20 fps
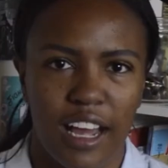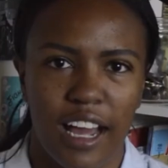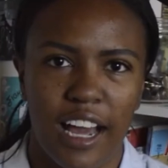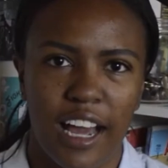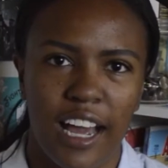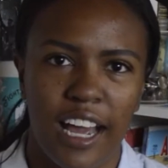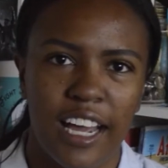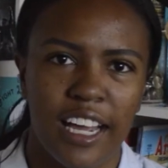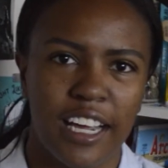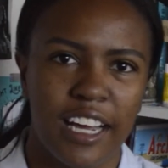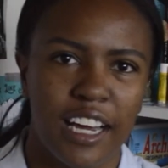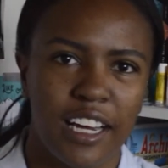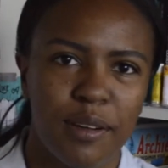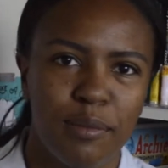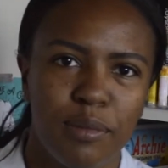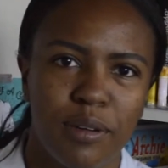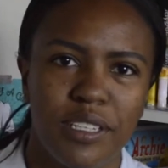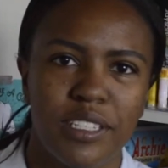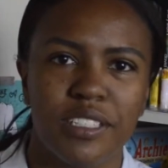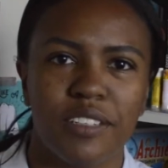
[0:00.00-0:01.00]
I got a
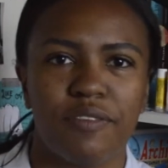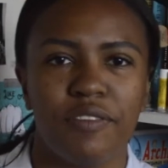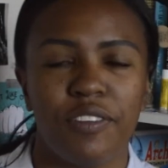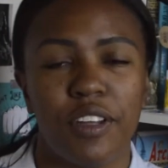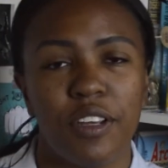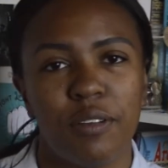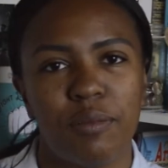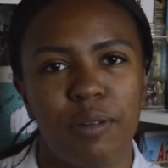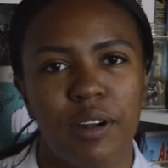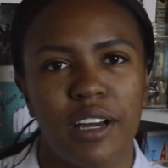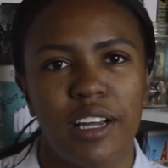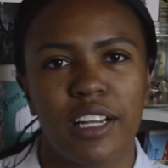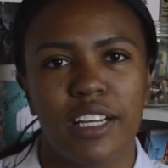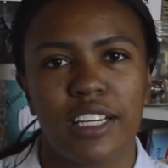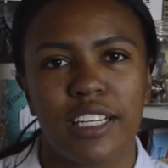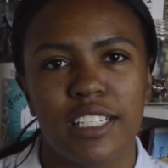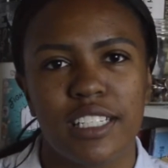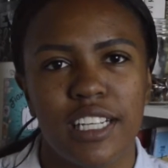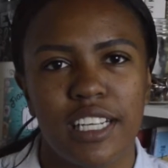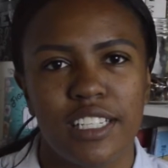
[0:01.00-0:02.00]
bunch of new
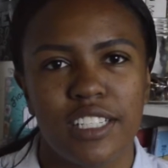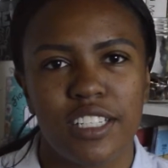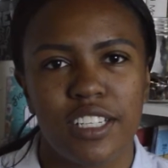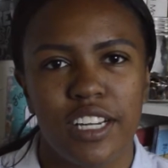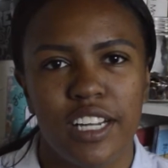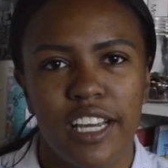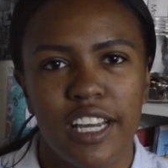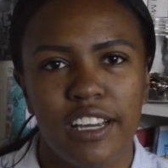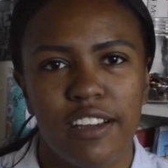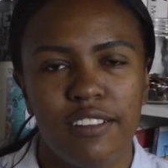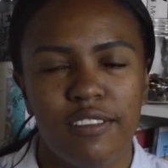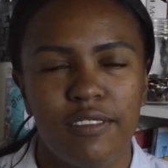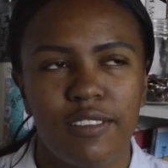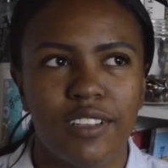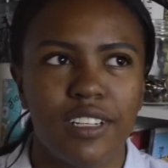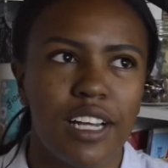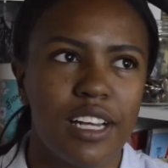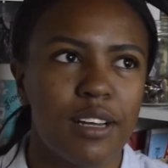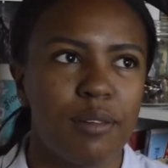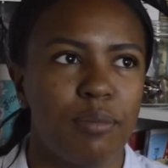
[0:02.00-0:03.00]
products yesterday. Well,
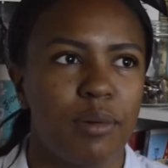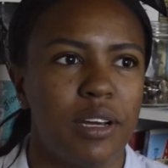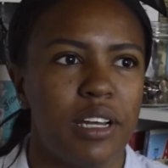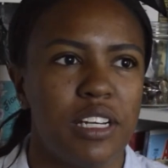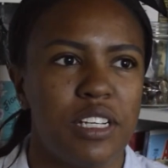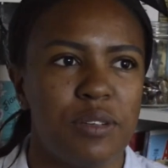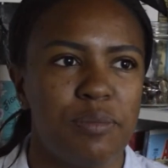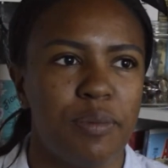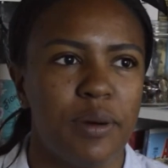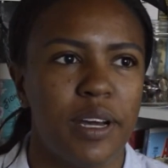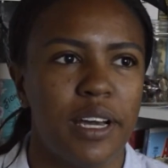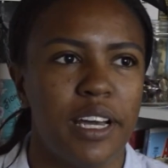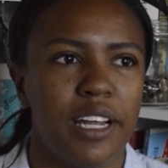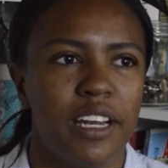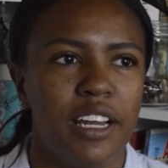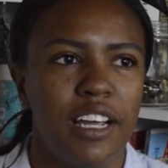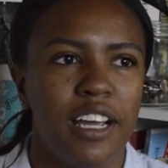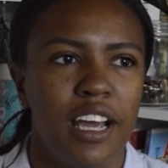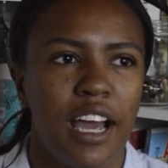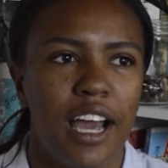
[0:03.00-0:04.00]
not a bunch, but
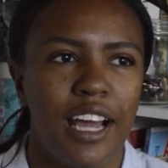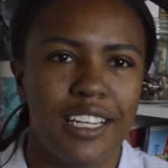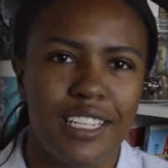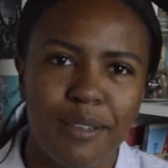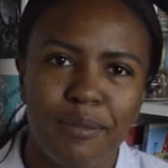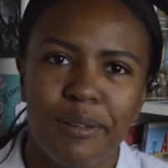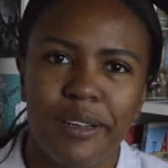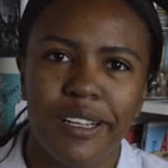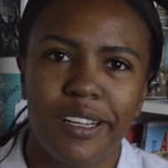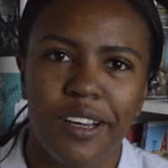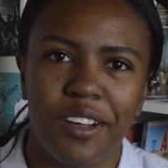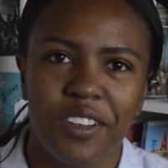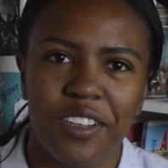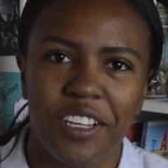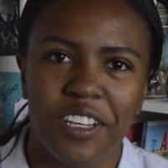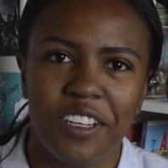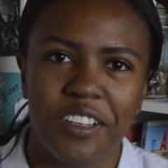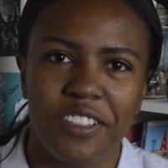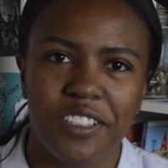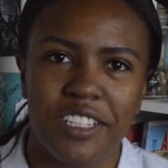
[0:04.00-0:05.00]
I typically only
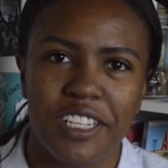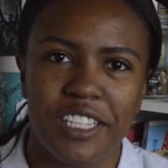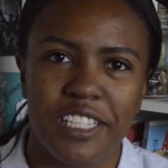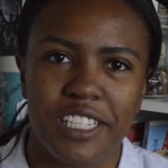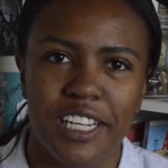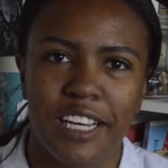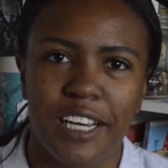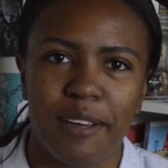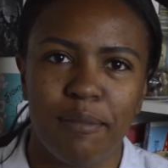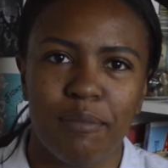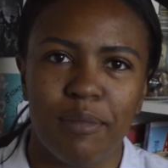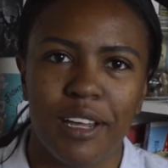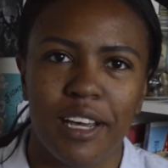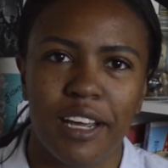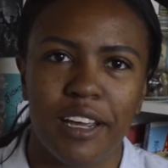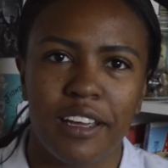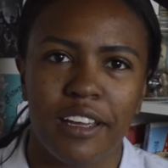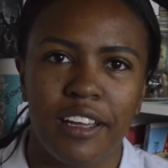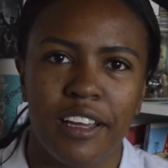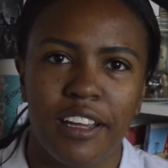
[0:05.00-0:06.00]
use the same
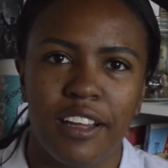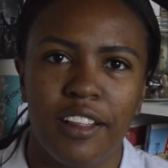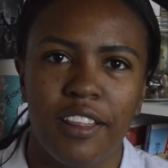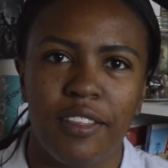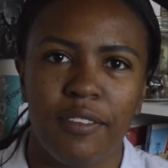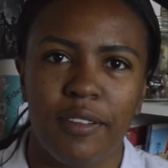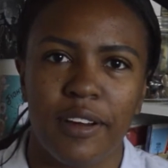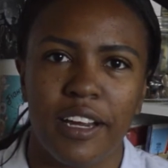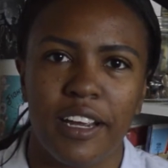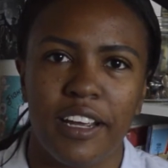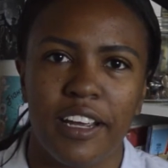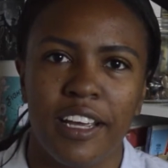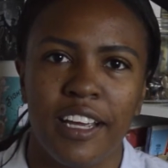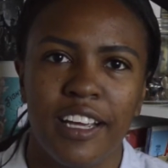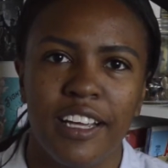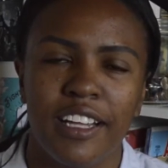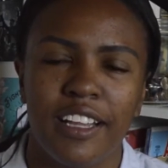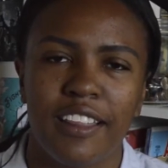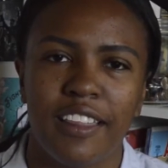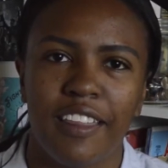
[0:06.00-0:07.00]
like 3
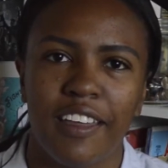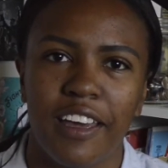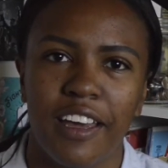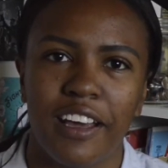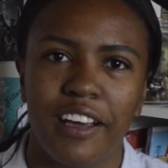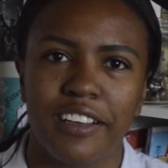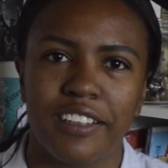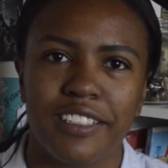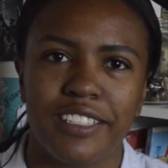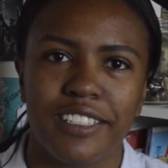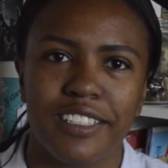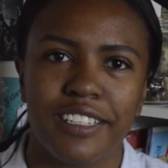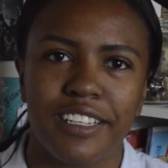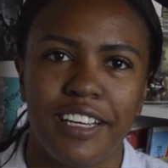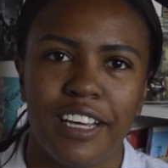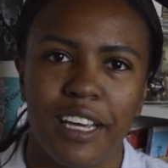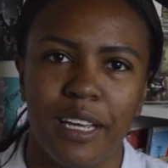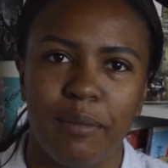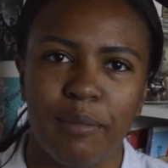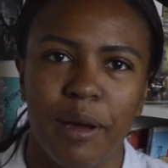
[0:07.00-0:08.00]
things
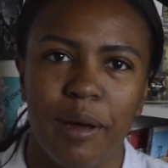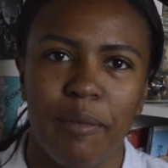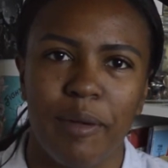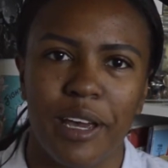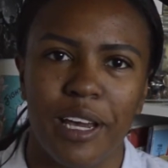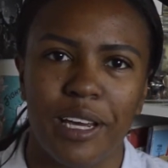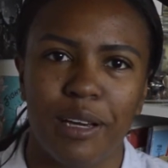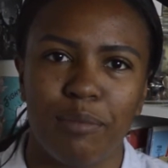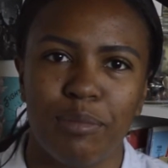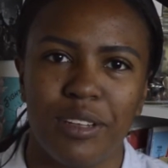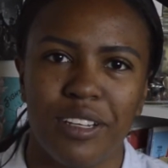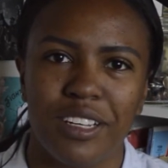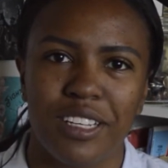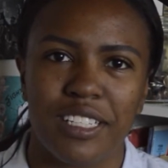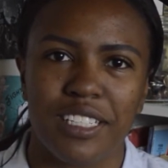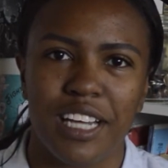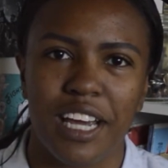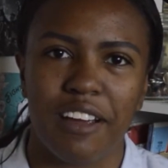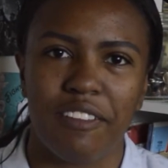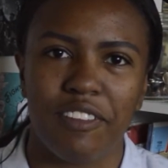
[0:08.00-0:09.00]
in my makeup
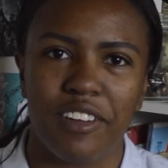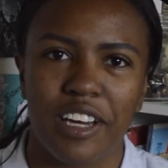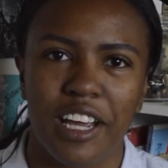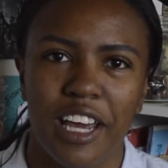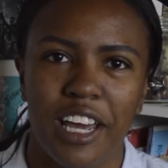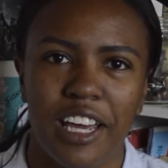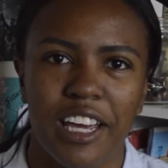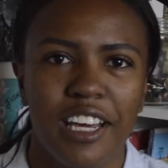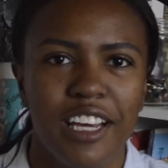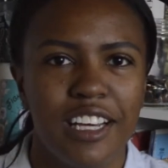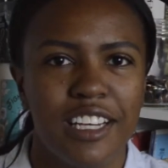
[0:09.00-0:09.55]
looks every day.